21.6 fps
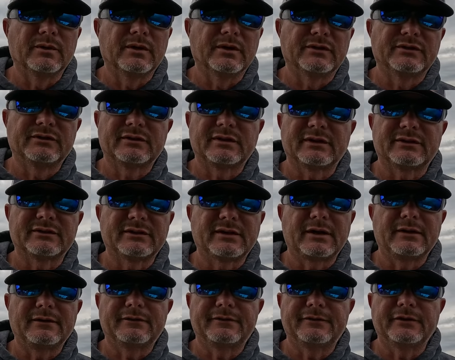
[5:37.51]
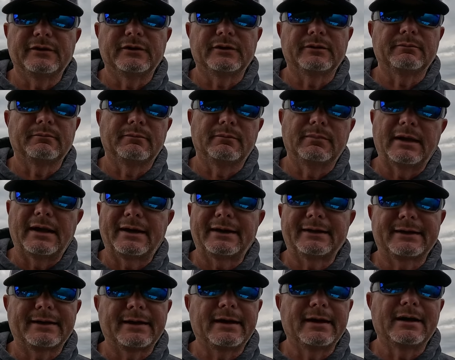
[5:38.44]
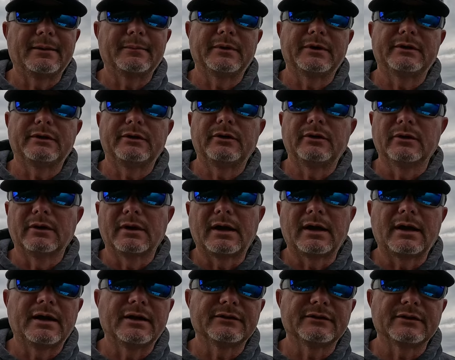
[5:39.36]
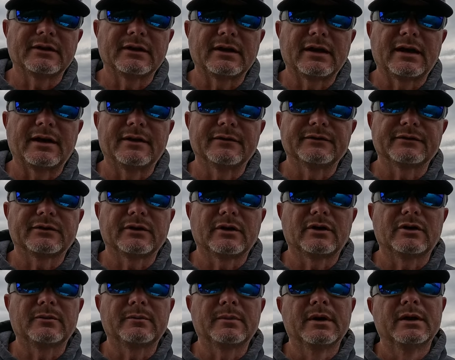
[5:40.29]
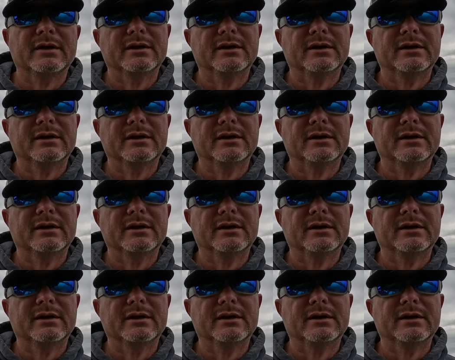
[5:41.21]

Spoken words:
this 16-foot black diamond, utilized on LiveScope,